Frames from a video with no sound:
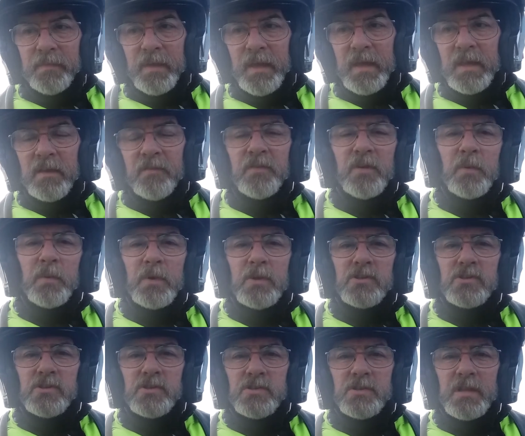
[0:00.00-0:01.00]
and if you would
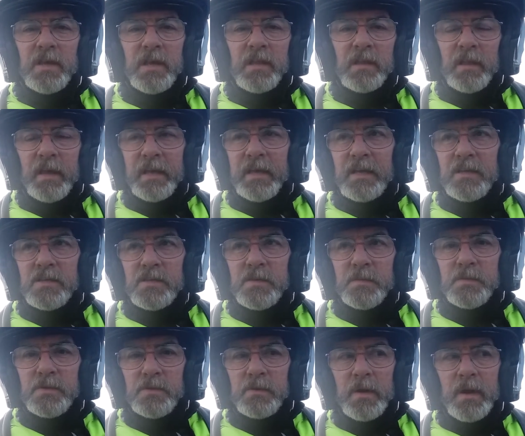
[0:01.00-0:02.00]
just uh, like and
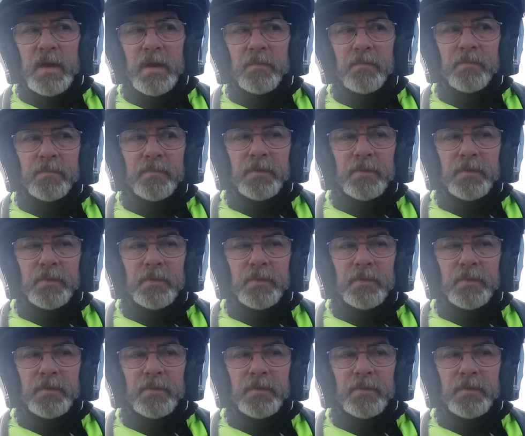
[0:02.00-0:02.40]
subscribe,